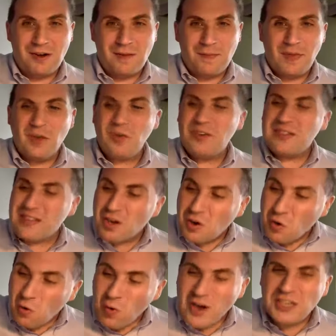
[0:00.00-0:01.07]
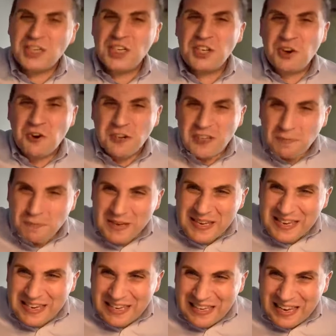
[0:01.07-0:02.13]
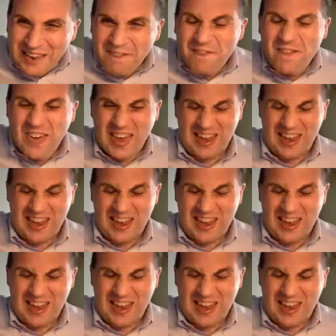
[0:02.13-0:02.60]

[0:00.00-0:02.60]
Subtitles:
because the questions are specific